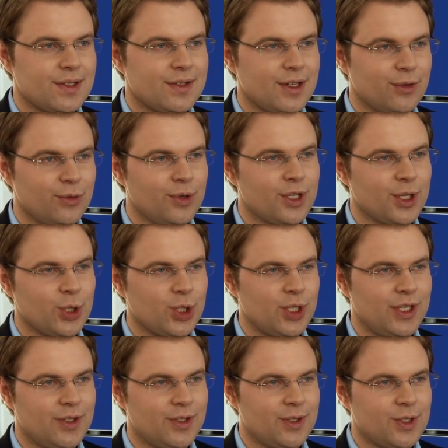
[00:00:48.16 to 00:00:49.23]
What is the
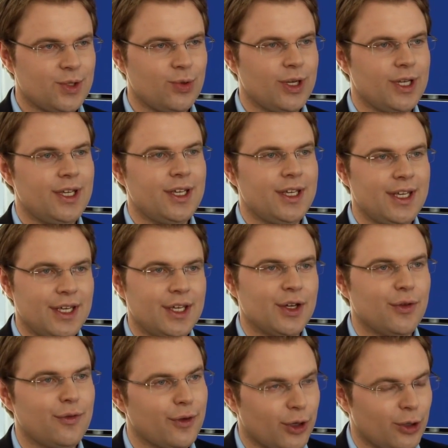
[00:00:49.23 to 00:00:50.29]
difference to the IE
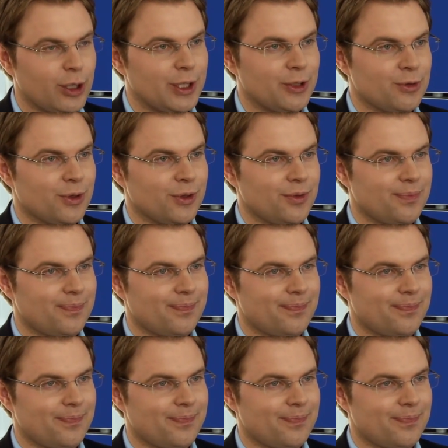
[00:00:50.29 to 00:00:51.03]
regulation?